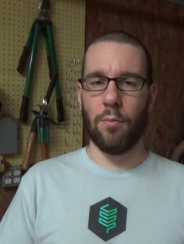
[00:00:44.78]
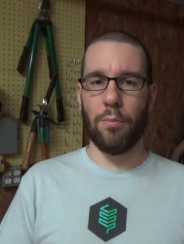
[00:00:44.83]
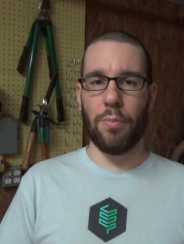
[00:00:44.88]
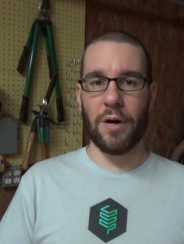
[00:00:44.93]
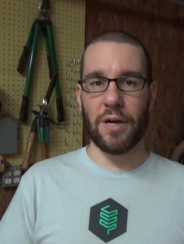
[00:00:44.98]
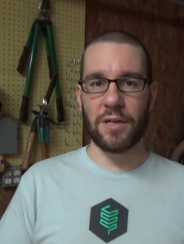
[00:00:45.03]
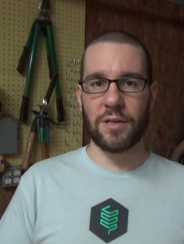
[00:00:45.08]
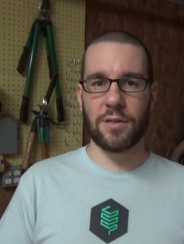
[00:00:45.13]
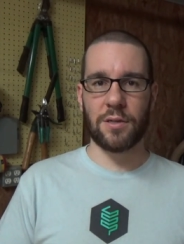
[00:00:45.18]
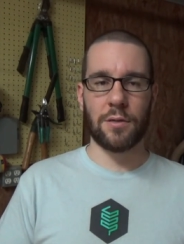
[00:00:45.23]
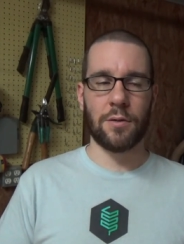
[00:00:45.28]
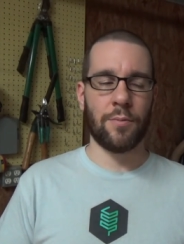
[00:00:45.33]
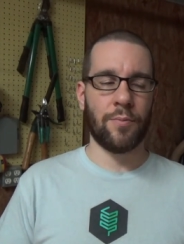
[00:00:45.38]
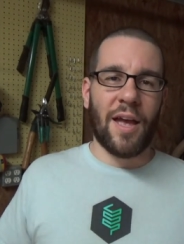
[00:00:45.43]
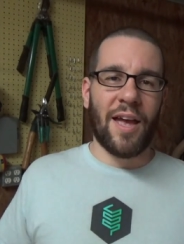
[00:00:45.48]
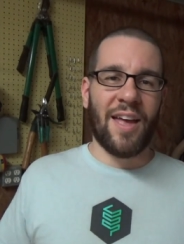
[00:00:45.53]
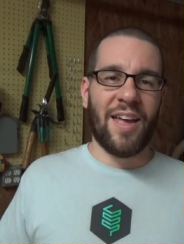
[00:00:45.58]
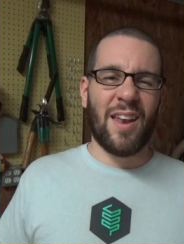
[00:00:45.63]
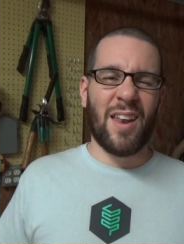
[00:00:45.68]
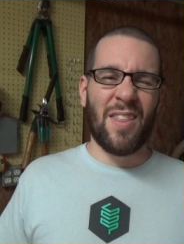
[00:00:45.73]
bus.
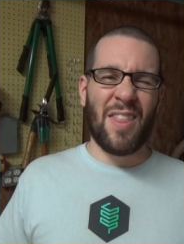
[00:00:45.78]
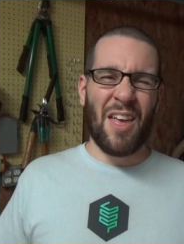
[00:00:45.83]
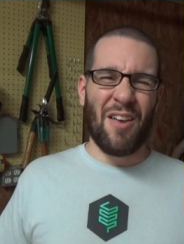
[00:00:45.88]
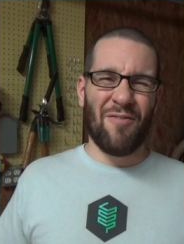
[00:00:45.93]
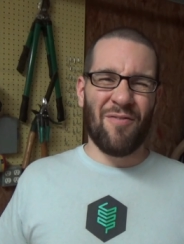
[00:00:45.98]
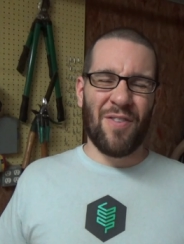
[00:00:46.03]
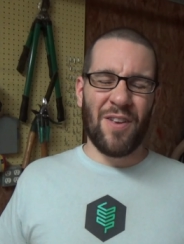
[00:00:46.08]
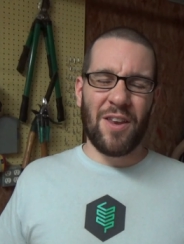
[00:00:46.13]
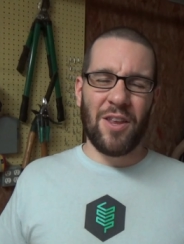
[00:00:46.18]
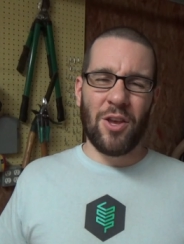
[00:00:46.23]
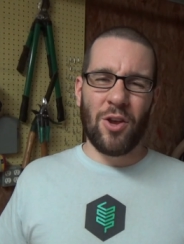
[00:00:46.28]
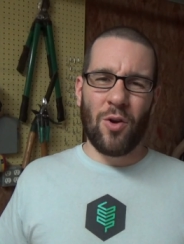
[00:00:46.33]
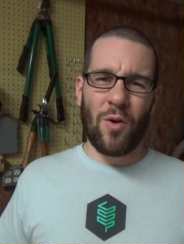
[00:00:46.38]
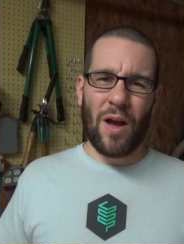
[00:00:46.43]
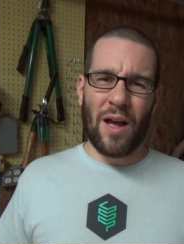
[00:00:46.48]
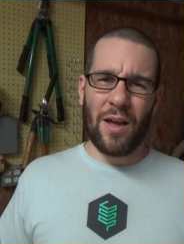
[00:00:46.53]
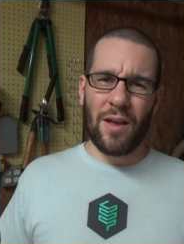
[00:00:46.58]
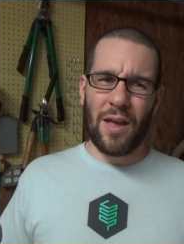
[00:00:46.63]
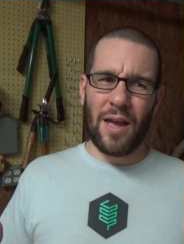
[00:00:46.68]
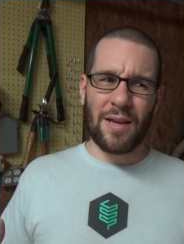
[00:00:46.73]
And in that video
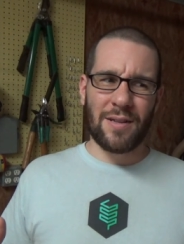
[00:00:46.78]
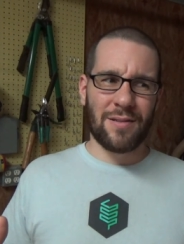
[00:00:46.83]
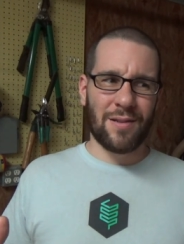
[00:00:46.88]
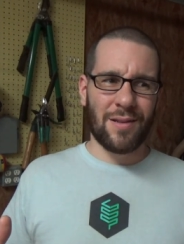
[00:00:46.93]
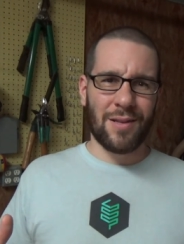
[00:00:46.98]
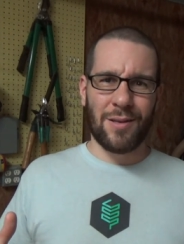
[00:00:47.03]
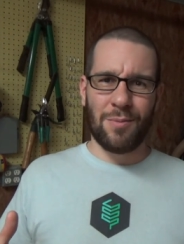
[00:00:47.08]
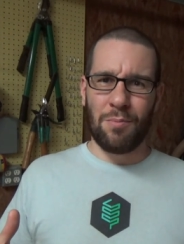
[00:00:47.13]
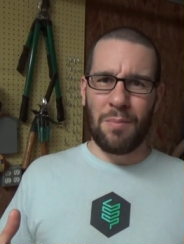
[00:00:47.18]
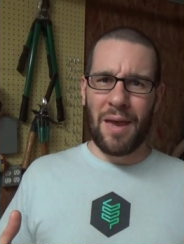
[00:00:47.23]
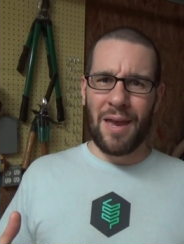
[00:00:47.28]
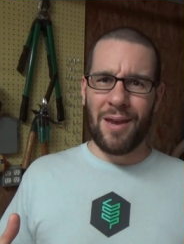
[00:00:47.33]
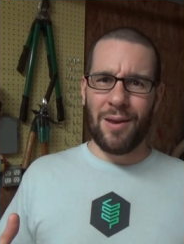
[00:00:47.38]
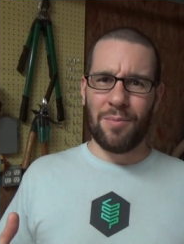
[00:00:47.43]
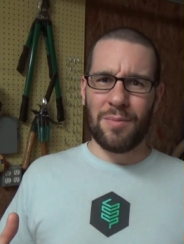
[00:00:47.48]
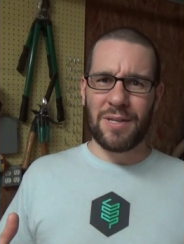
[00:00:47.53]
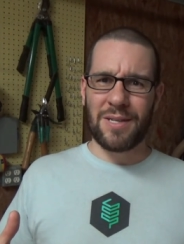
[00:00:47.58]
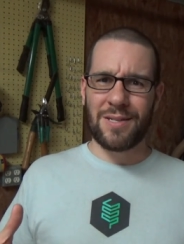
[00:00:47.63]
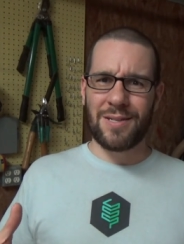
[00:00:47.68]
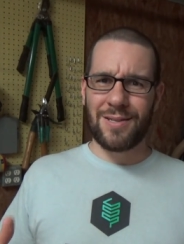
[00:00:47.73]
I accidentally made a
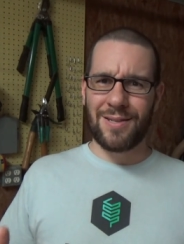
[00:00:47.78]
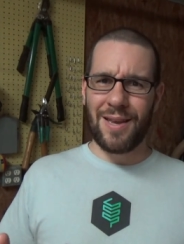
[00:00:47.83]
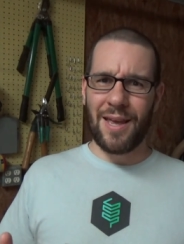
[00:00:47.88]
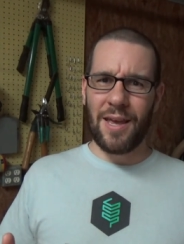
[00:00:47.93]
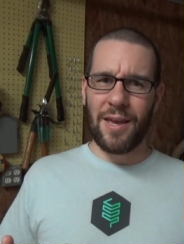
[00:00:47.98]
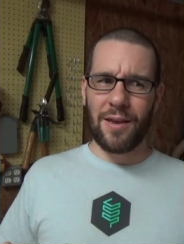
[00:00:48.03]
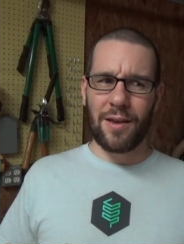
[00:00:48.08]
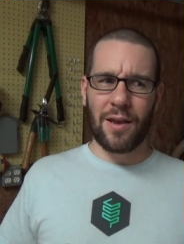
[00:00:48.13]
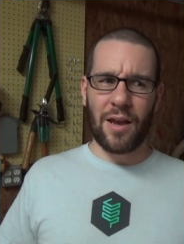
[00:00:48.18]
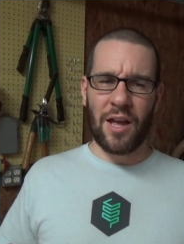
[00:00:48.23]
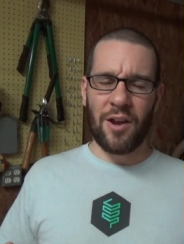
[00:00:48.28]
mistake.